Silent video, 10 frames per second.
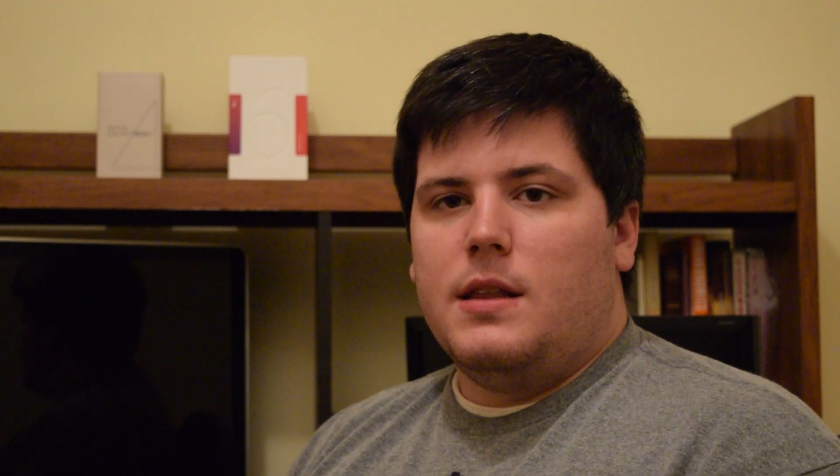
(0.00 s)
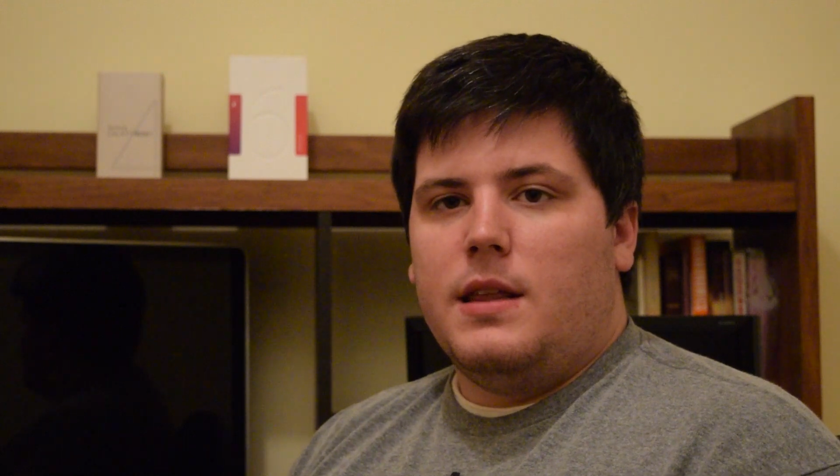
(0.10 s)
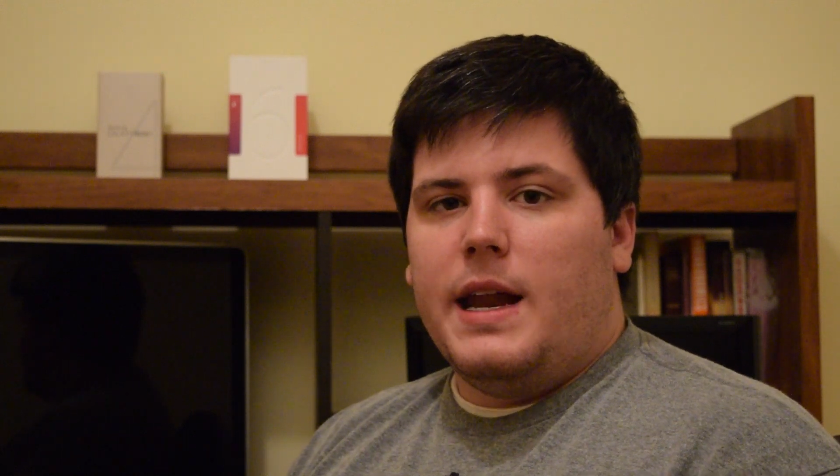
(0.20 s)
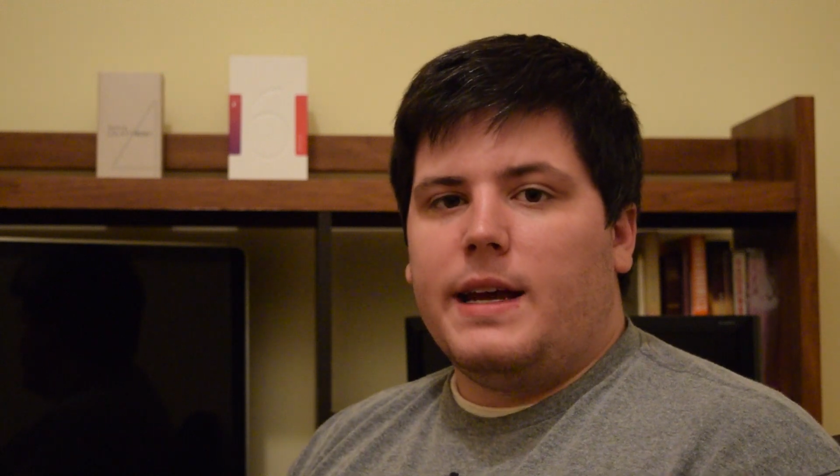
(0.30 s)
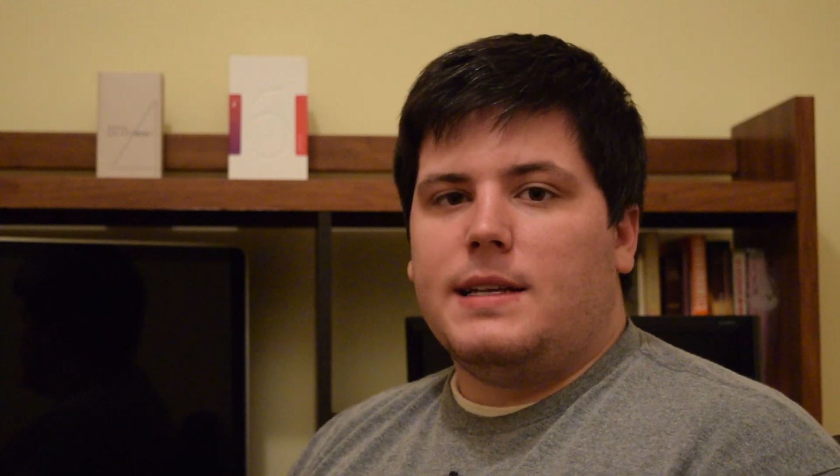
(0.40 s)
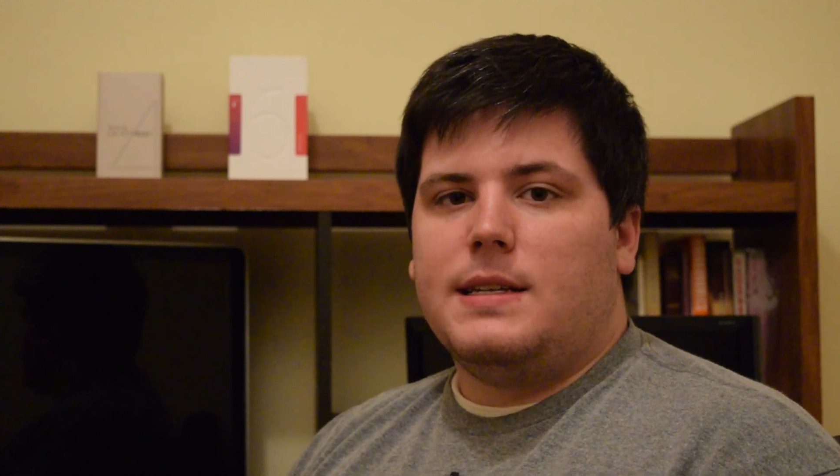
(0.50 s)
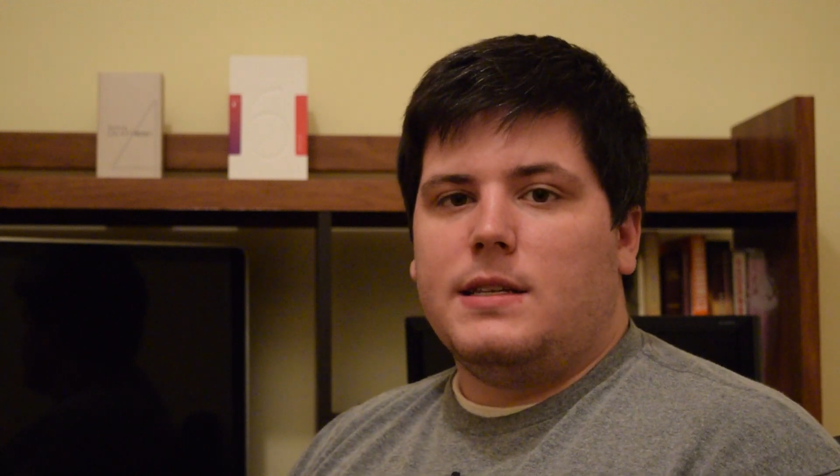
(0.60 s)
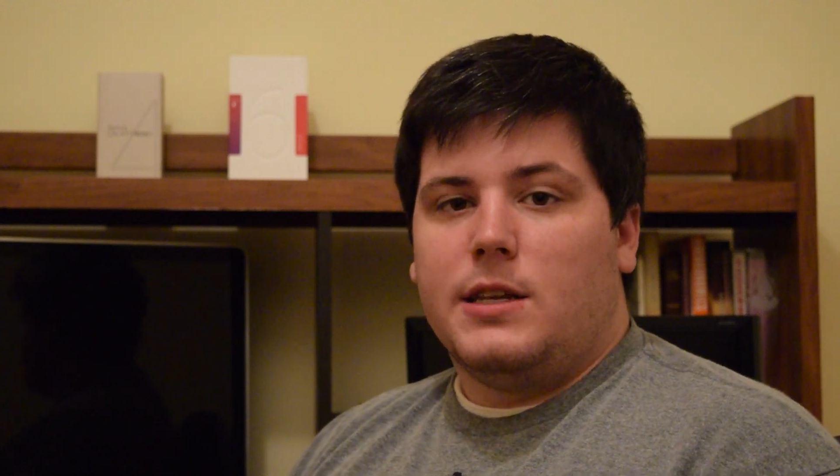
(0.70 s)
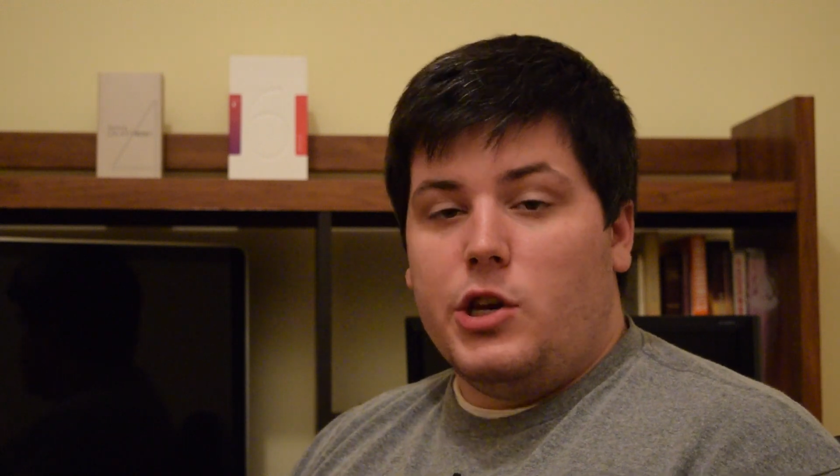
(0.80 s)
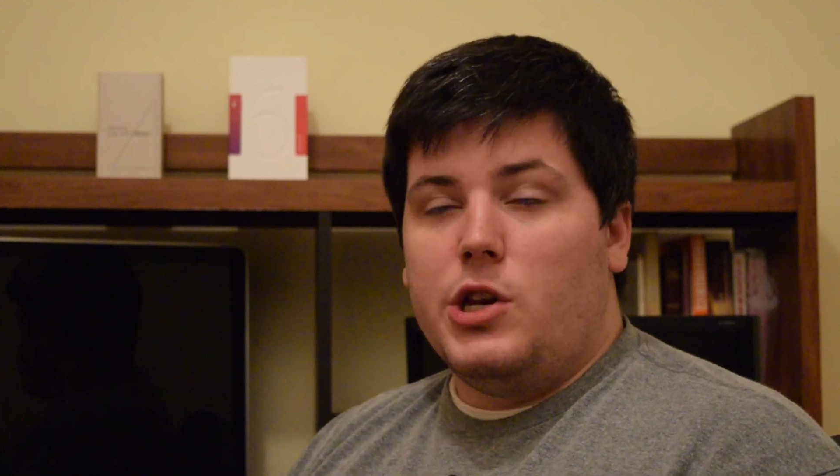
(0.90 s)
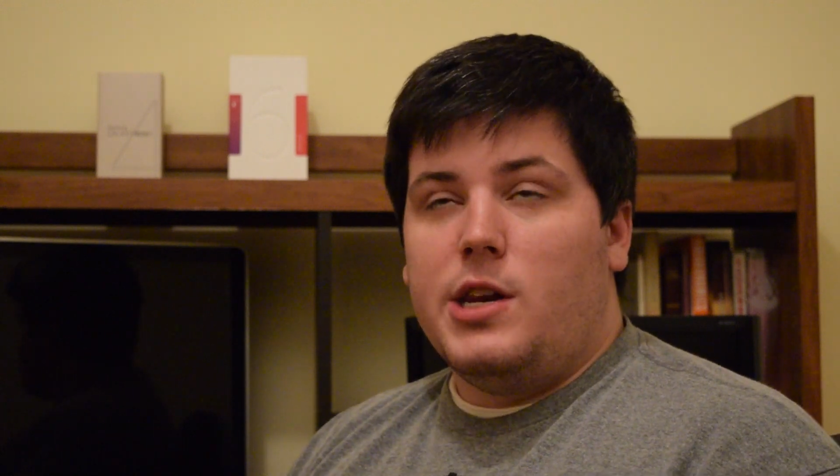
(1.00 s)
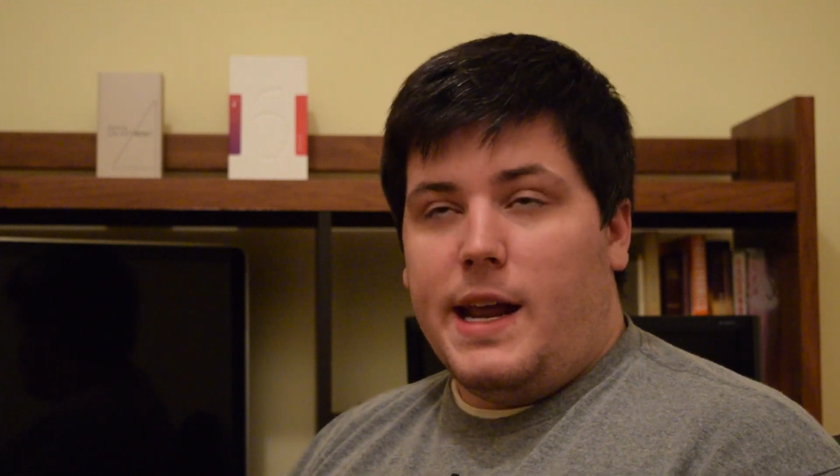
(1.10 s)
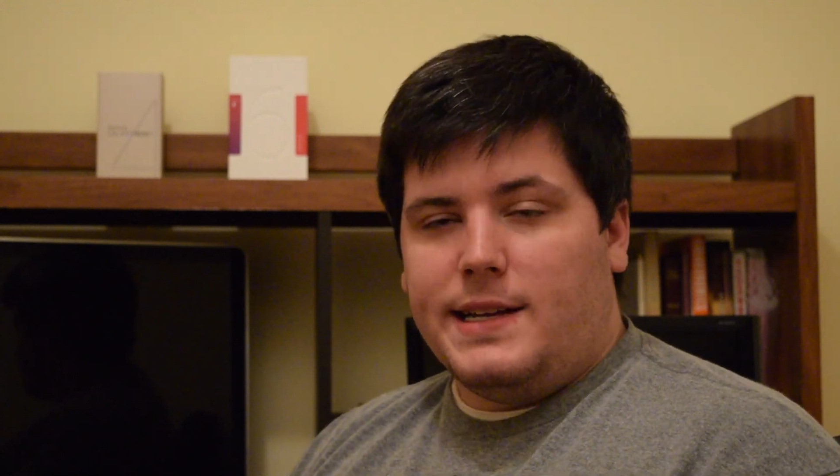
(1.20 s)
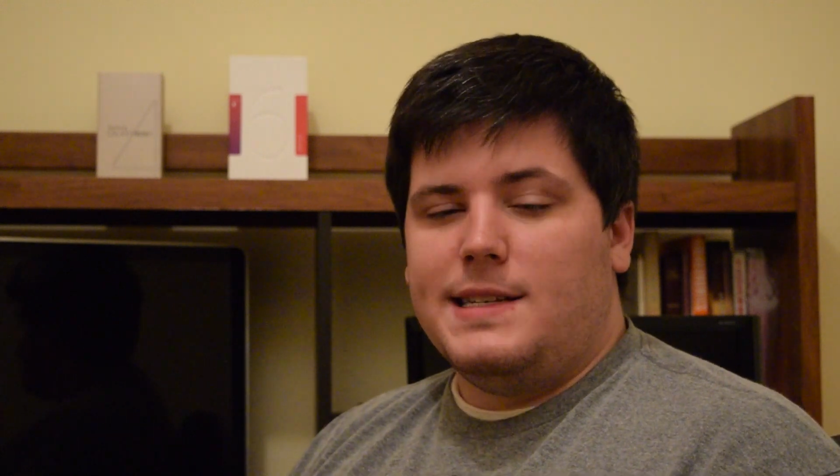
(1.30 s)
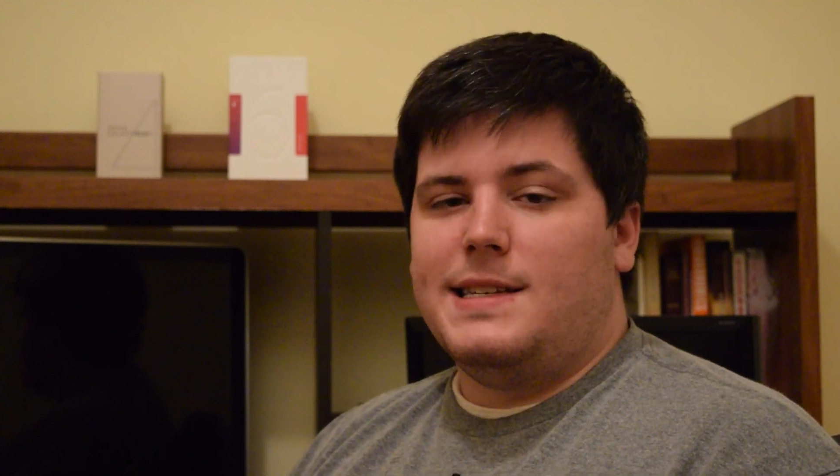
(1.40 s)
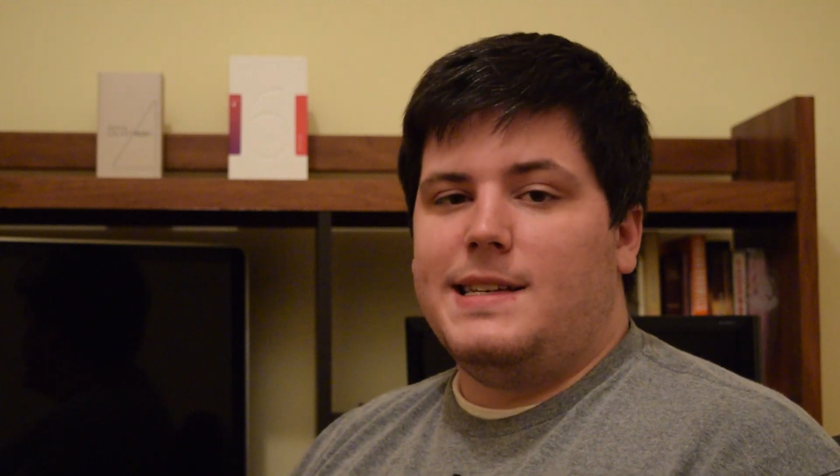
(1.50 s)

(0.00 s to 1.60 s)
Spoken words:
the Nexus